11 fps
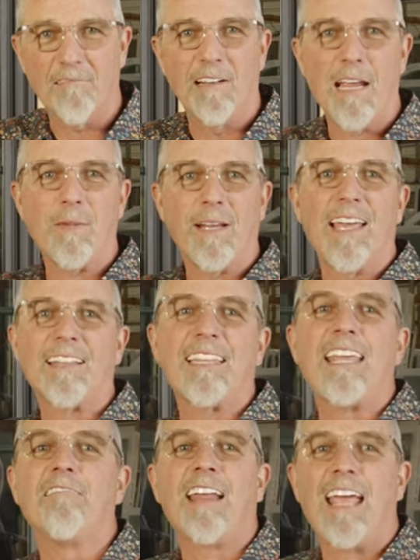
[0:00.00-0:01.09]
Well, I mean like
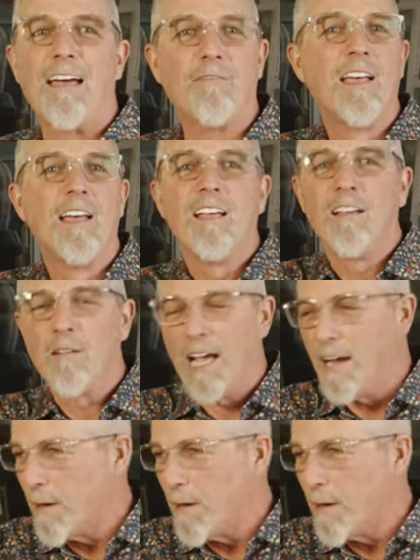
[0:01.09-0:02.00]
they don't have uh,